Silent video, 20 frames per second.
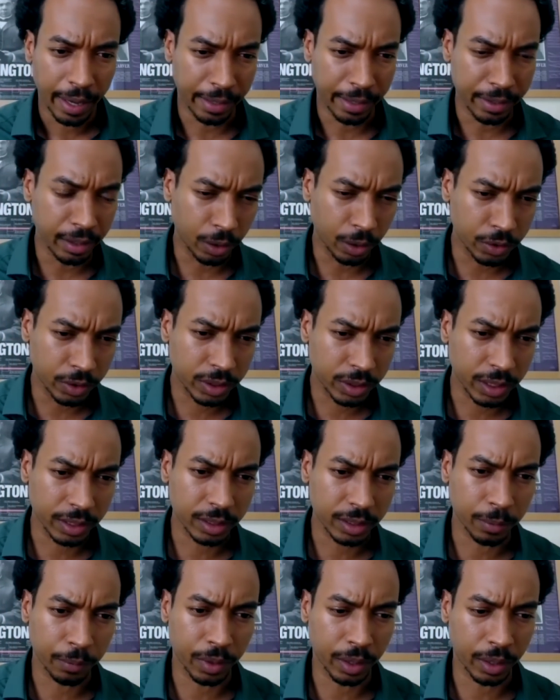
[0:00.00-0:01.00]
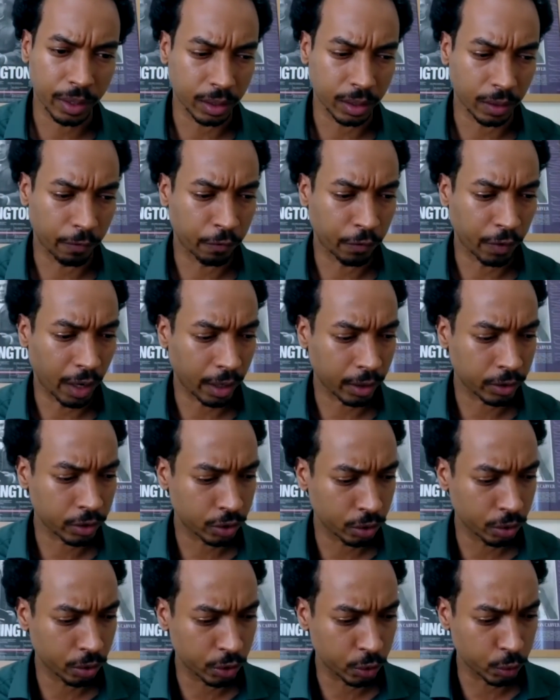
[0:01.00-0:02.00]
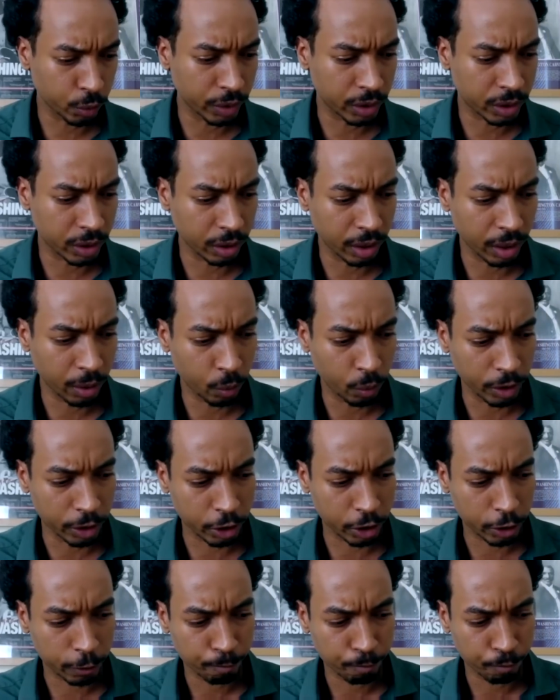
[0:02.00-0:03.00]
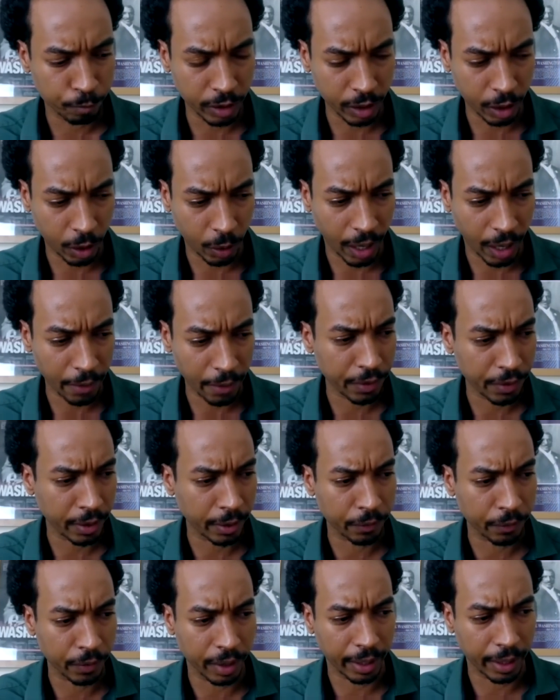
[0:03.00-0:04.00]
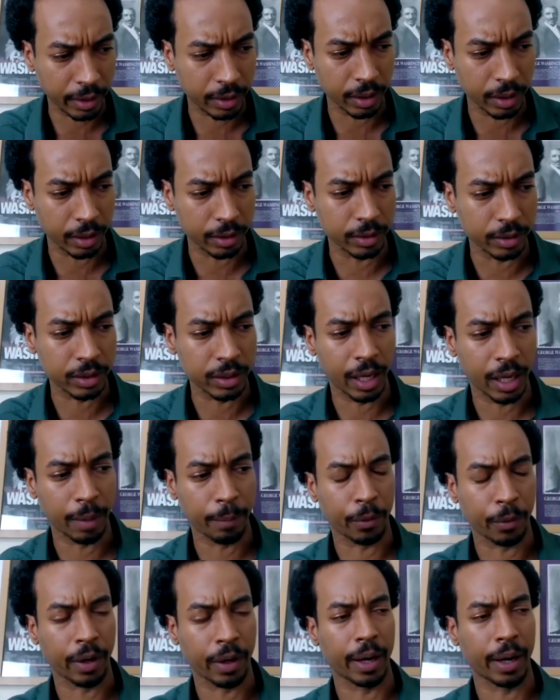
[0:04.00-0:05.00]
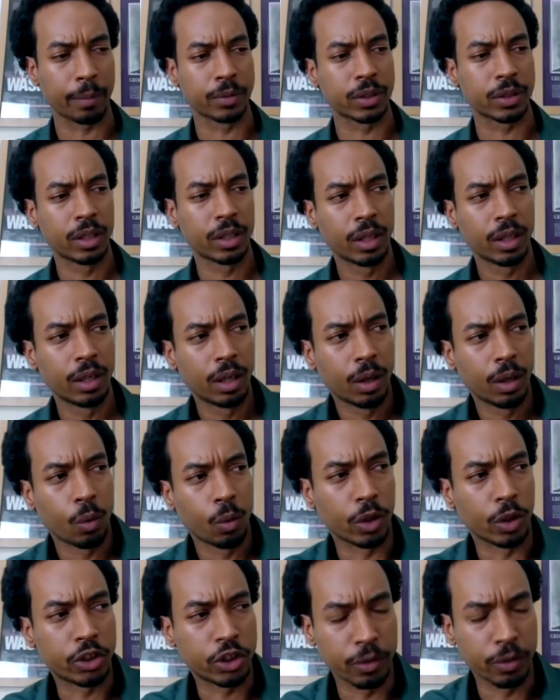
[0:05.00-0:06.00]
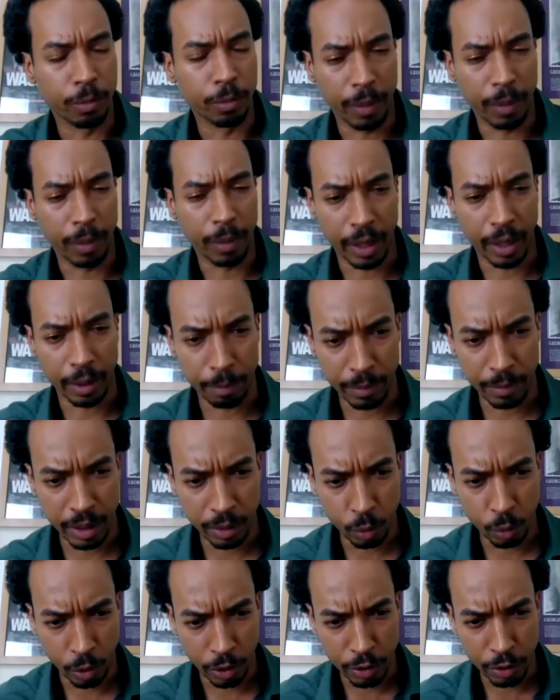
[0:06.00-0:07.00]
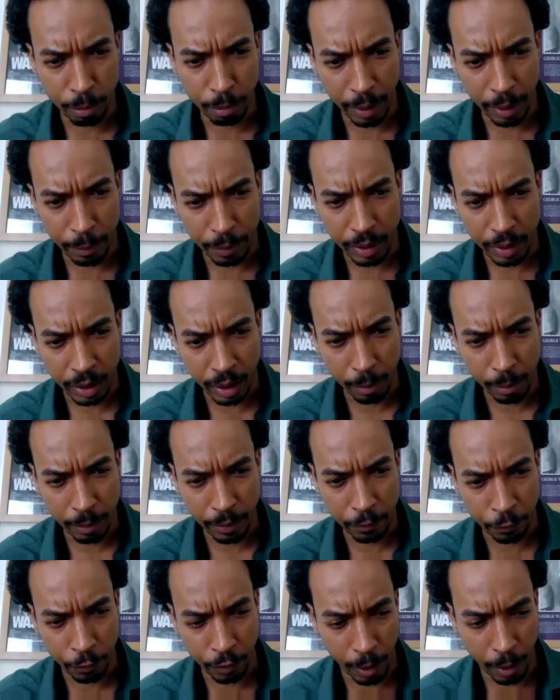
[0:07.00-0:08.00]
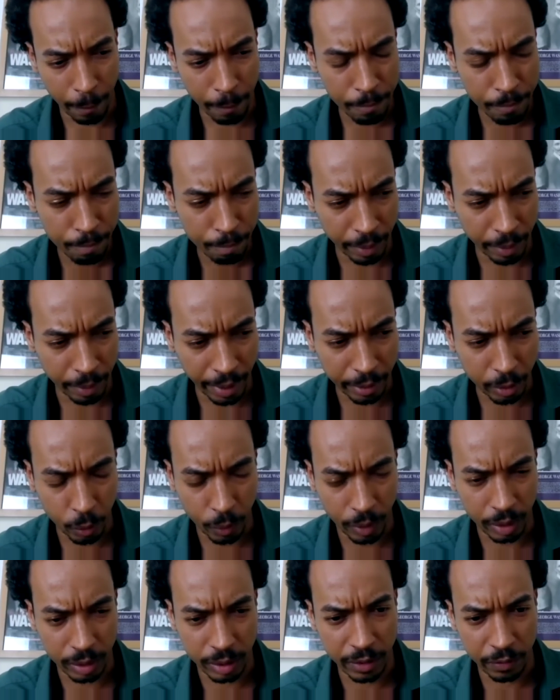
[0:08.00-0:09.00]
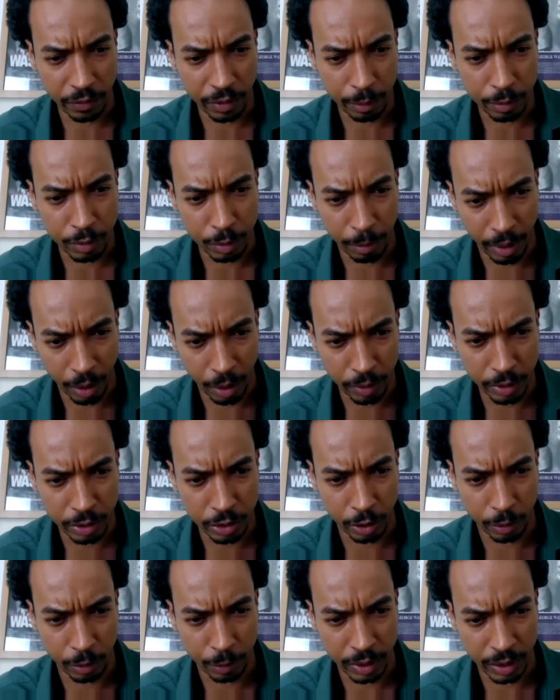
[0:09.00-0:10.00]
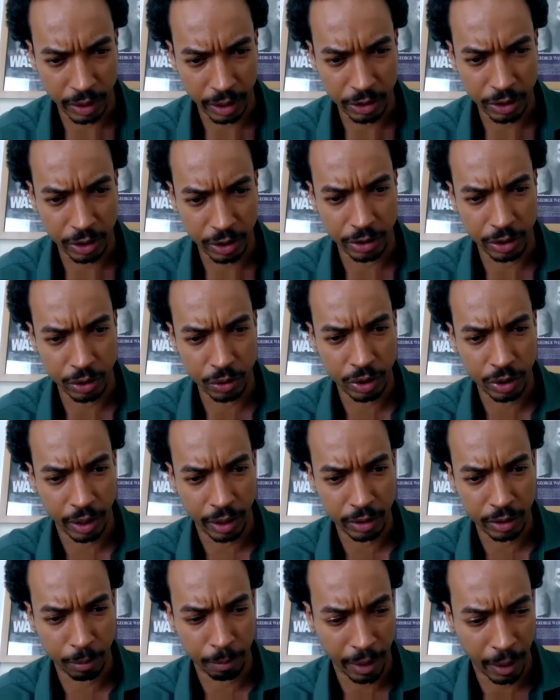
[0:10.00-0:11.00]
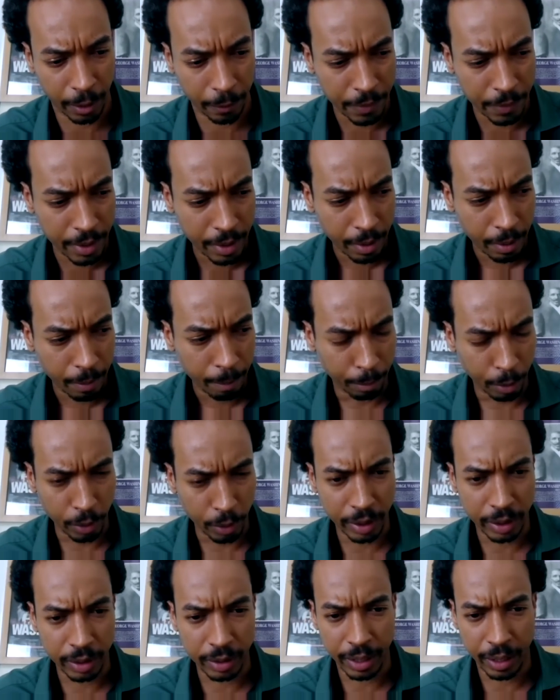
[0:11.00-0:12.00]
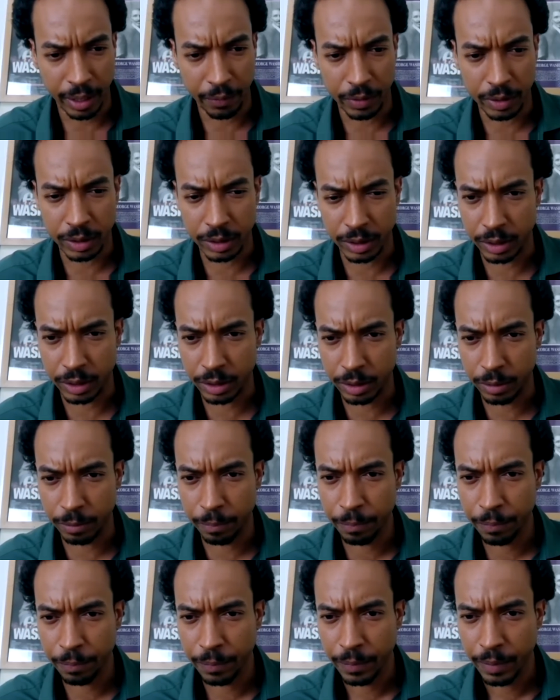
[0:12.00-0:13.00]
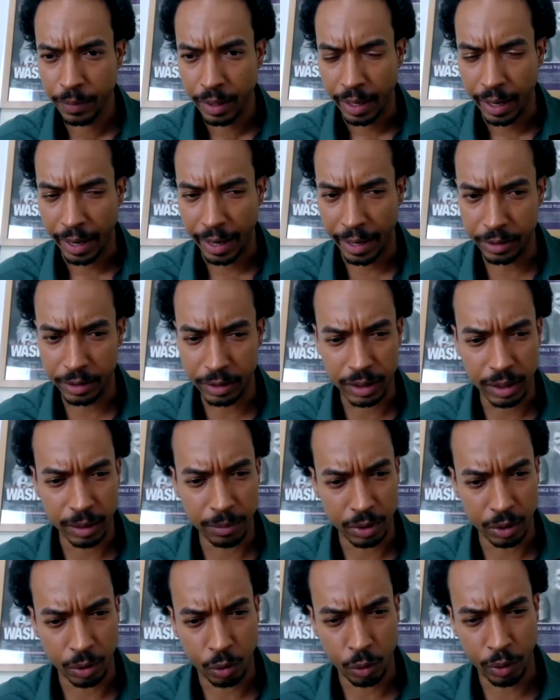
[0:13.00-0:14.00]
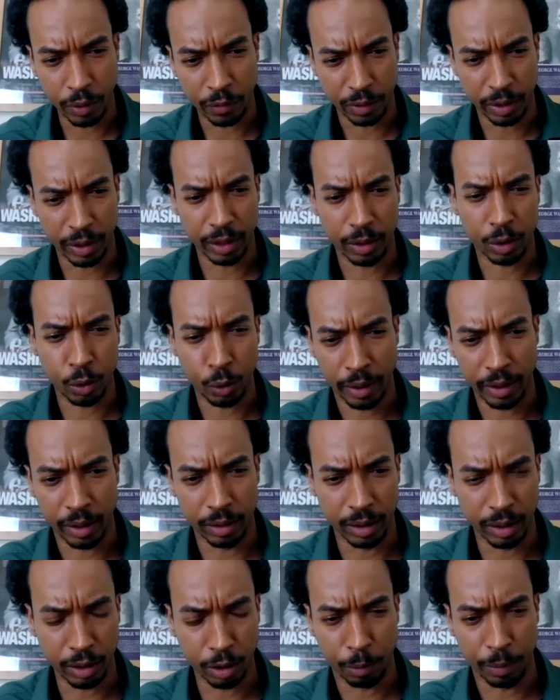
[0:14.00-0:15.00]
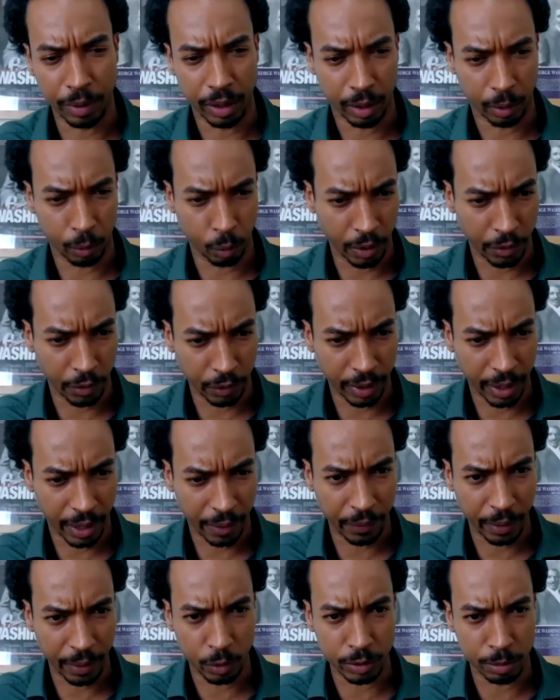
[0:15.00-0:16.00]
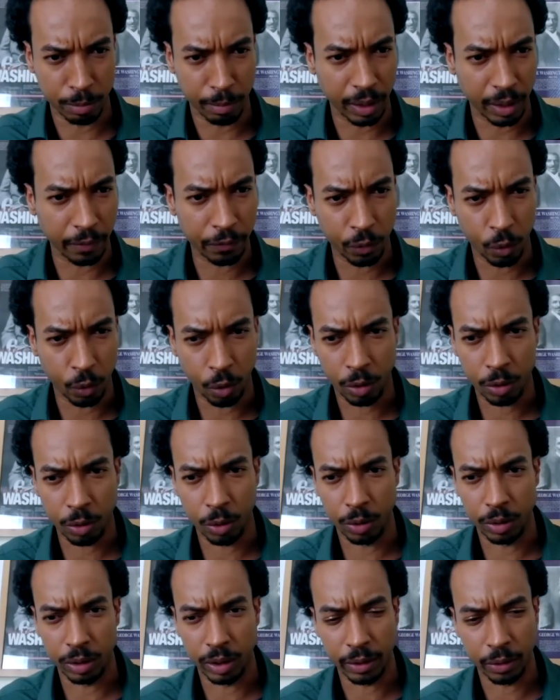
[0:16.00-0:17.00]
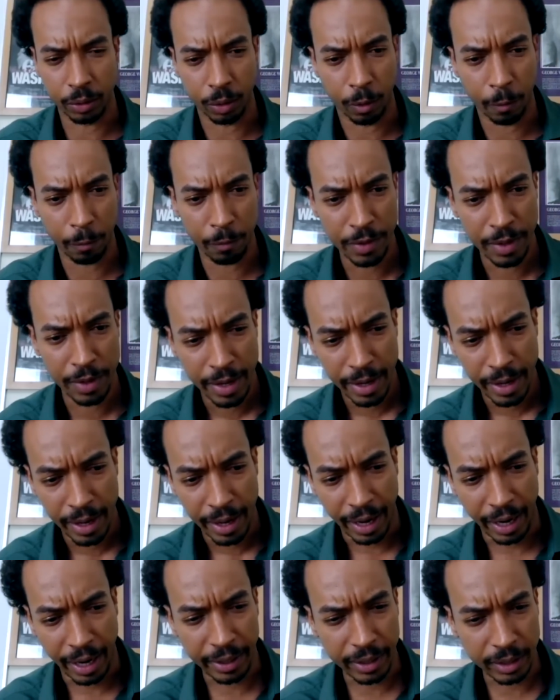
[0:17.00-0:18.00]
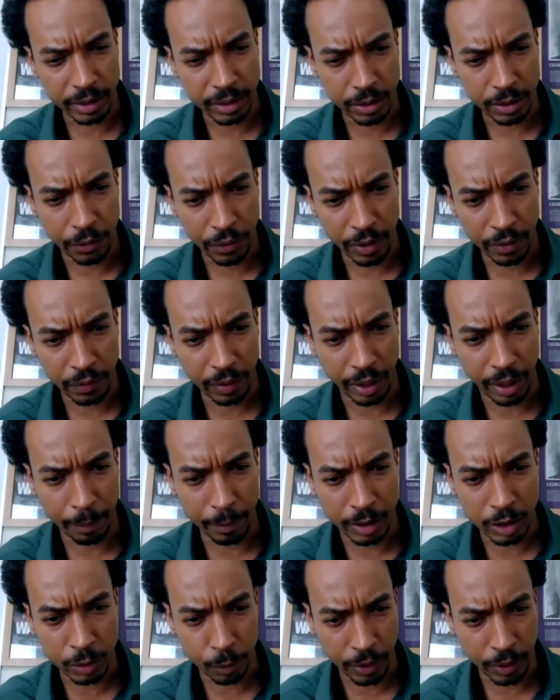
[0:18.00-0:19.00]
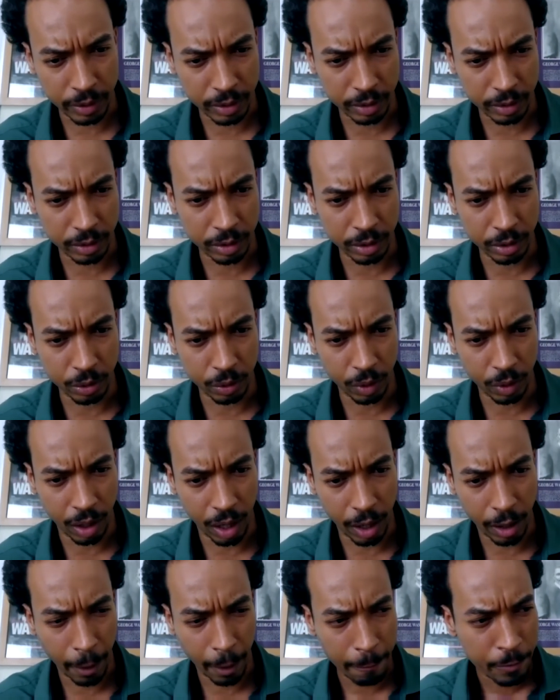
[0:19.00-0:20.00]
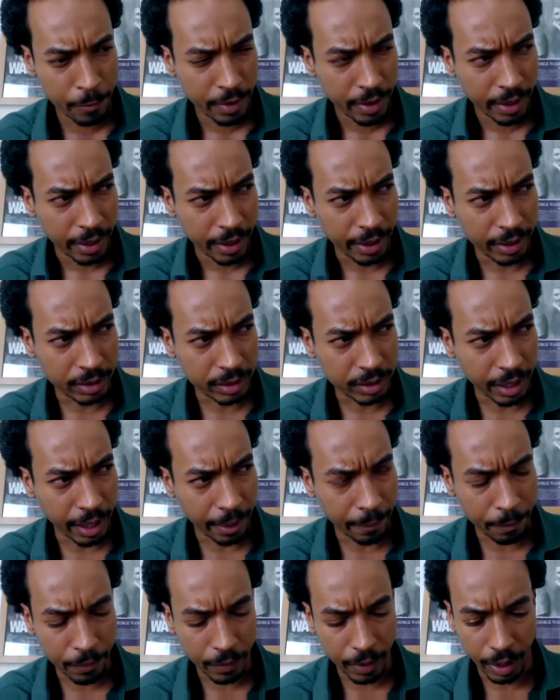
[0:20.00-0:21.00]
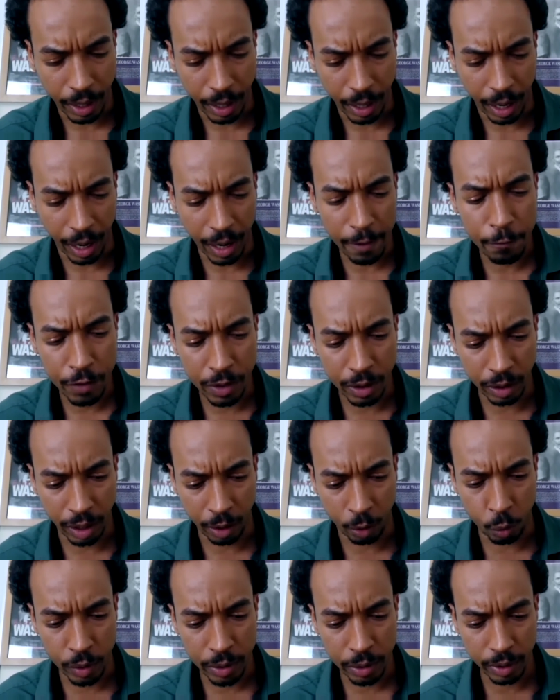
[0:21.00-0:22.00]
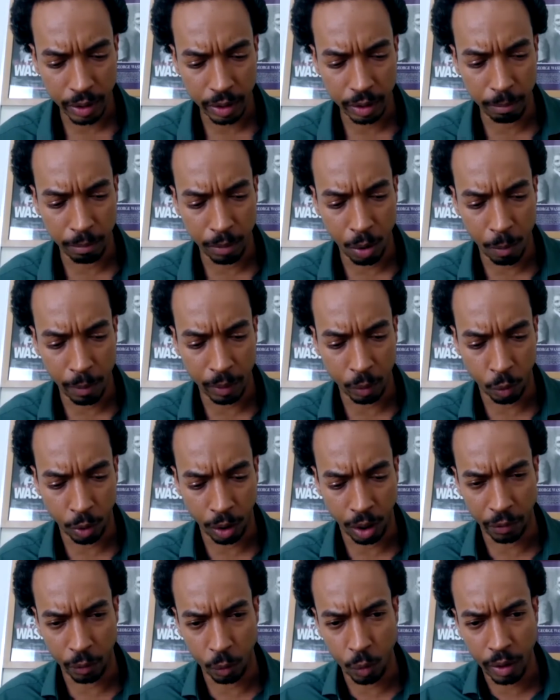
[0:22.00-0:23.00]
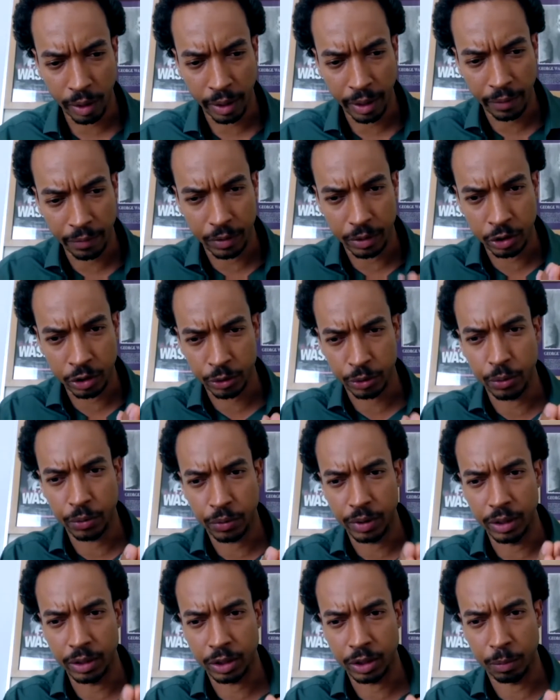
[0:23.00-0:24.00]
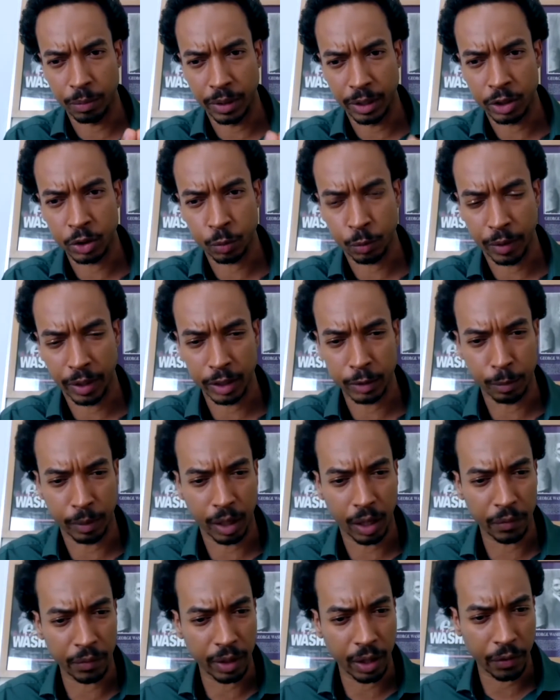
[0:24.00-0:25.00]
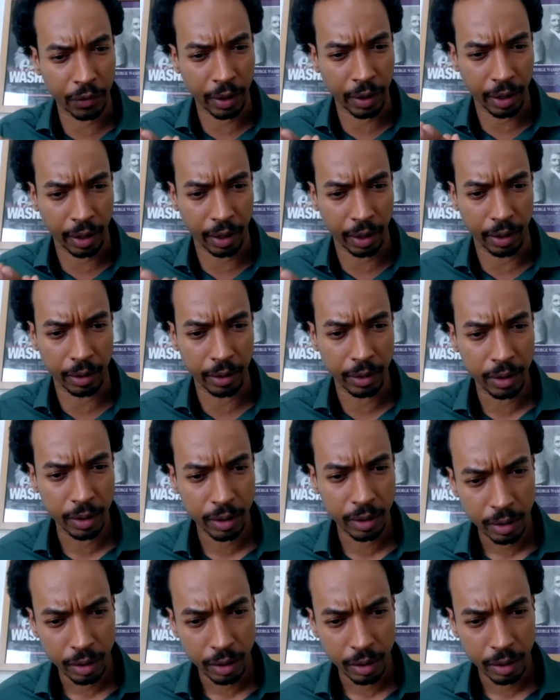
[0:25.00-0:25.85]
And, you know, you said some things on Fox News recently, which, you know, I think that I can understand perhaps what you might mean, where you might be coming from, but I don't want to leave it up to my own interpretation, because you talked about burning down the system, and you seem to equate a little bit on whether or not that was metaphorical or literal. And I guess the thing that I'm expressing to you, Hawk, is that I feel like we are in a moment where, on the one hand, the truth needs to be expressed, but on the other hand,